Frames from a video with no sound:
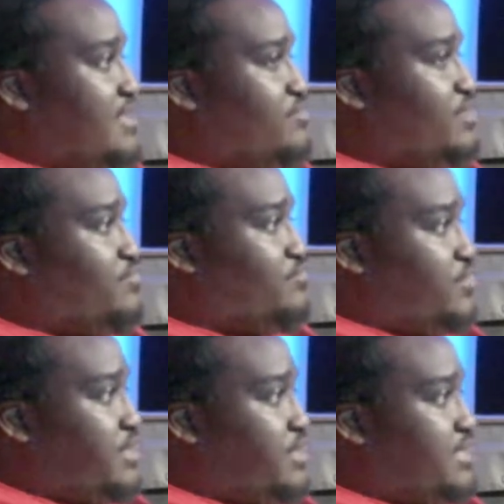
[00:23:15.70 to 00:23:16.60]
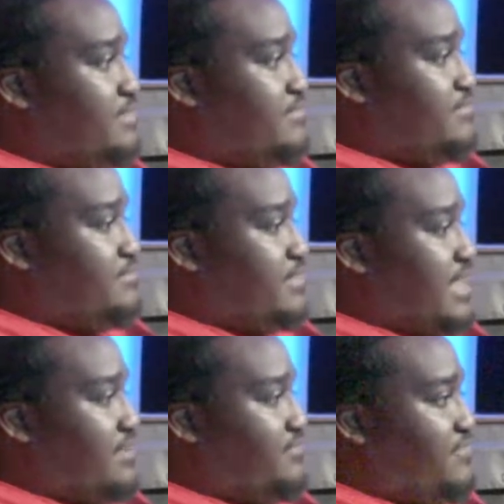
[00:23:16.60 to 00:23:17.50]
And you can really
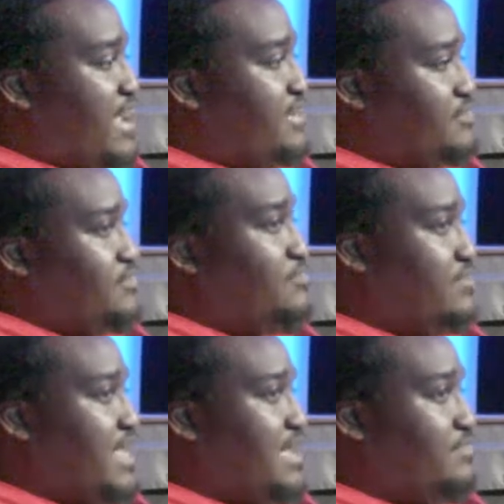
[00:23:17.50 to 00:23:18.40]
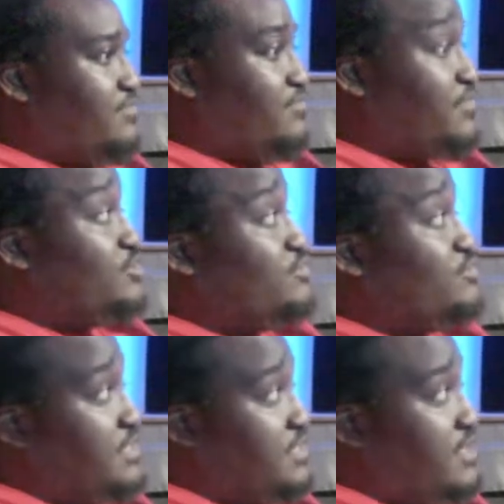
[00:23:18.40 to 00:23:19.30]
like fine tune that
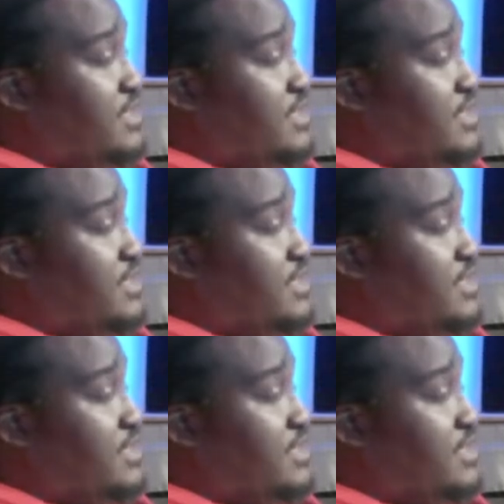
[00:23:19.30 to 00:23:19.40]
visually.